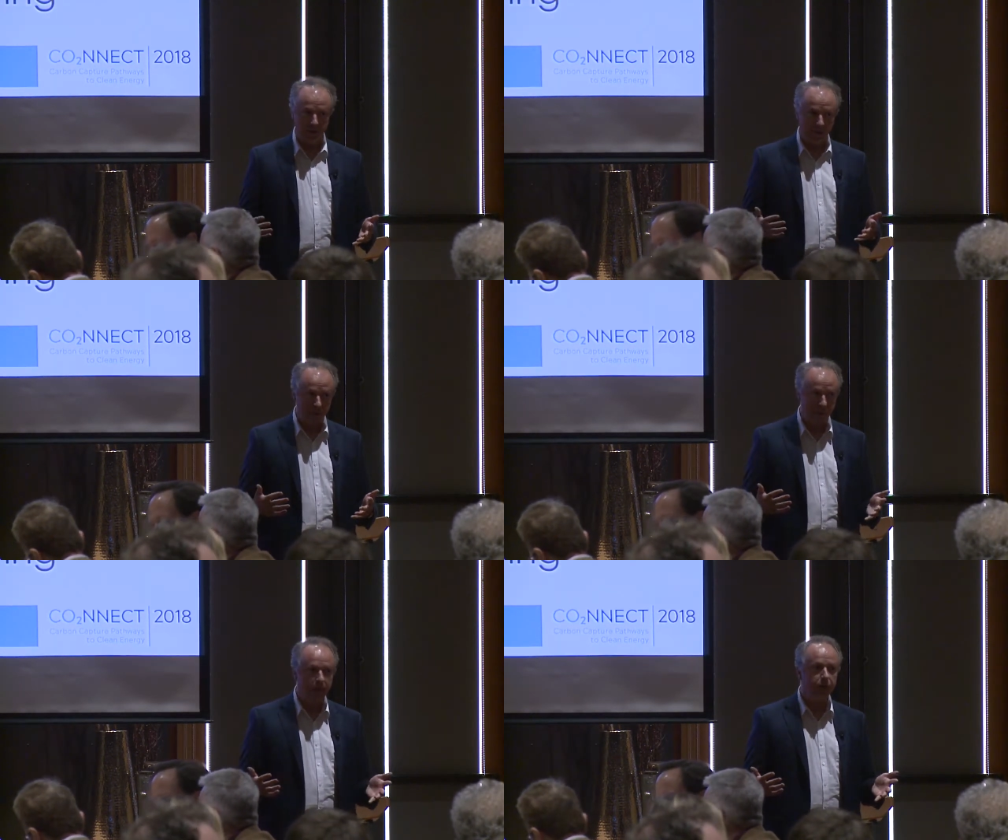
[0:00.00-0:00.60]
What are
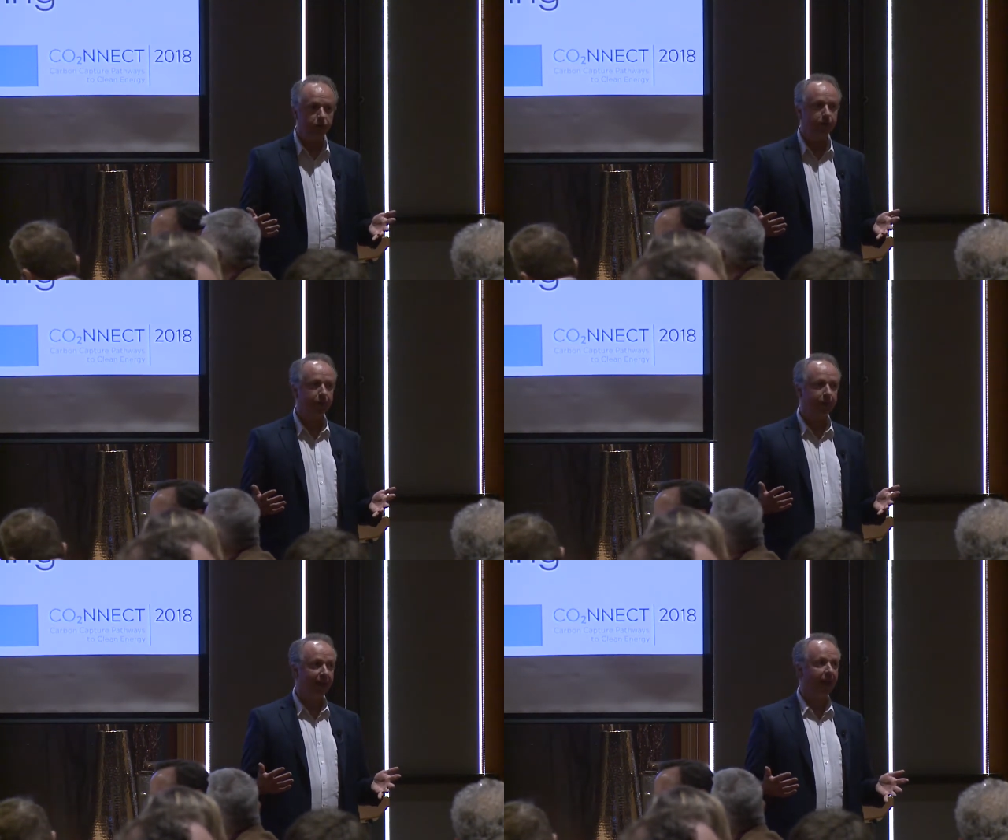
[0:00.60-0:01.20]
we going to do
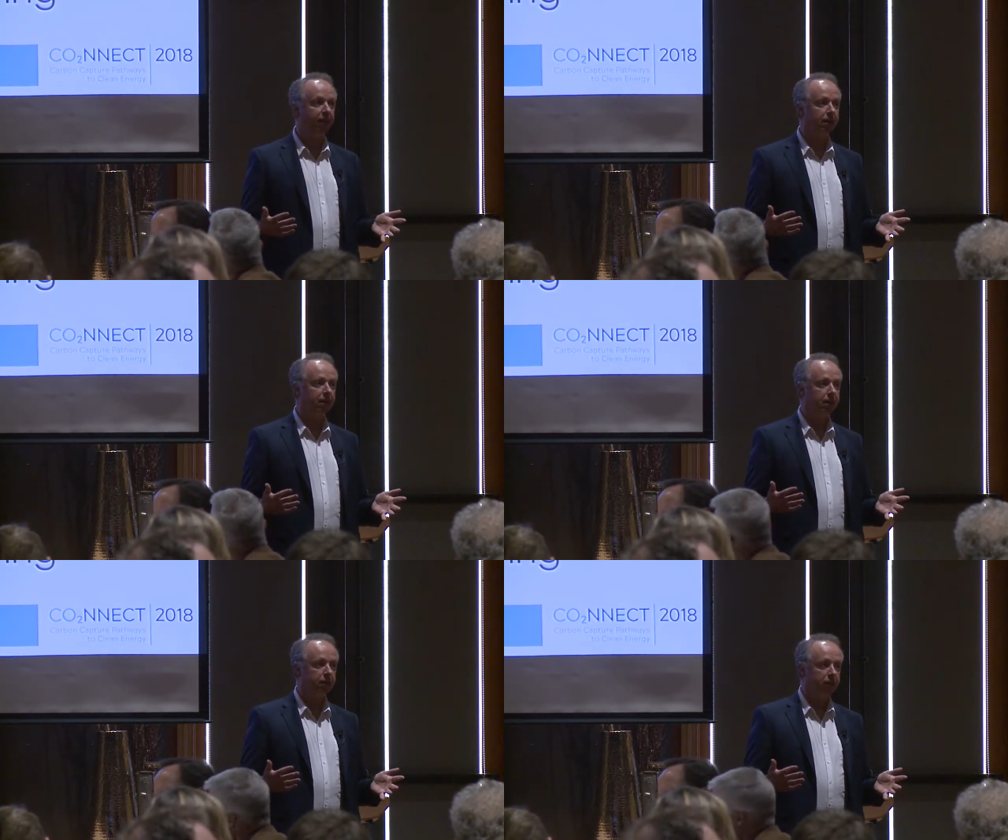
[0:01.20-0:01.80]
about that?
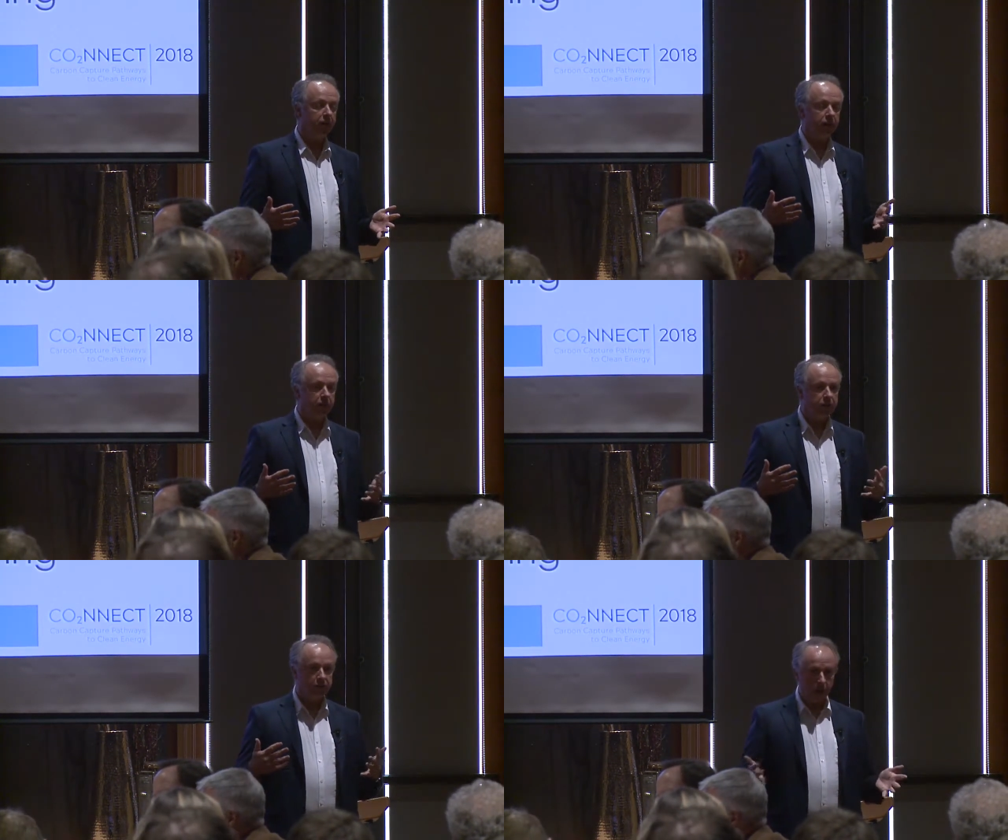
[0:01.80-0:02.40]

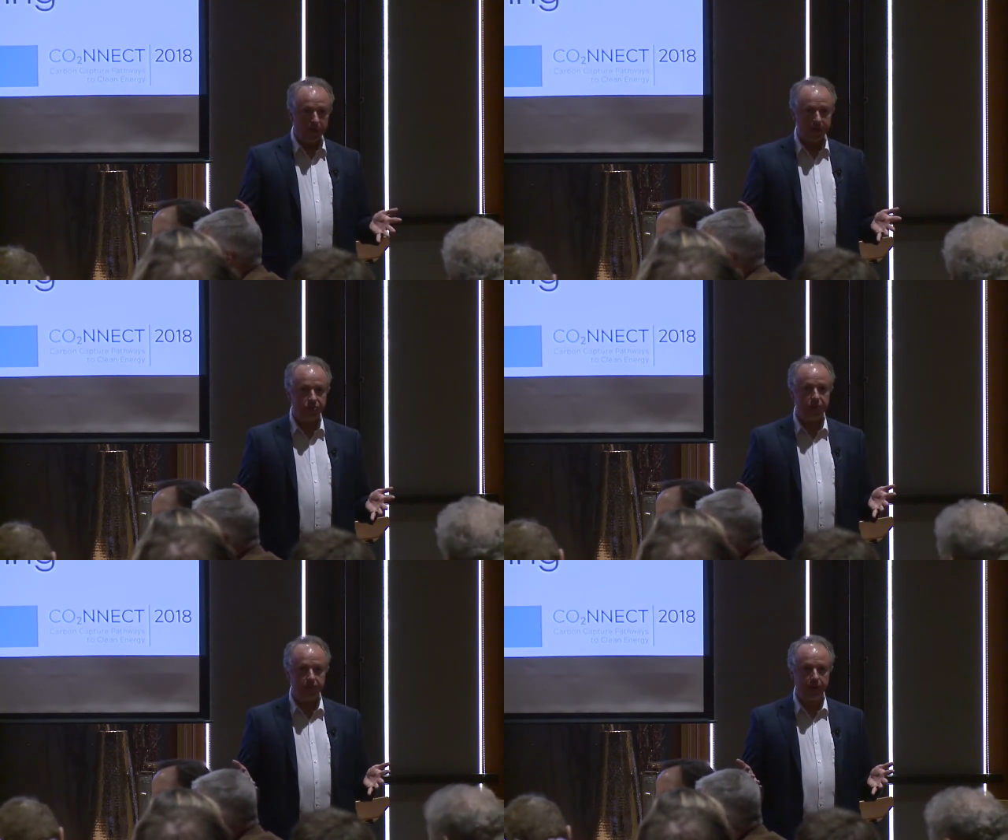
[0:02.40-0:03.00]
The carbon
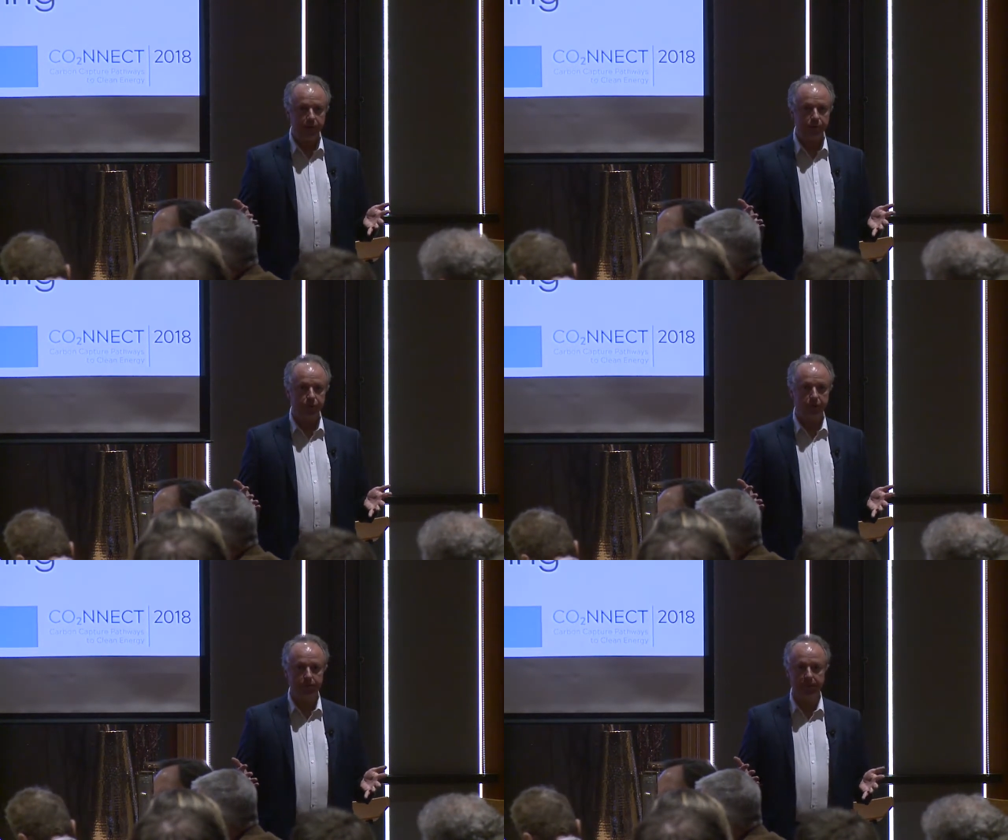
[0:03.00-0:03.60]
engineering was formed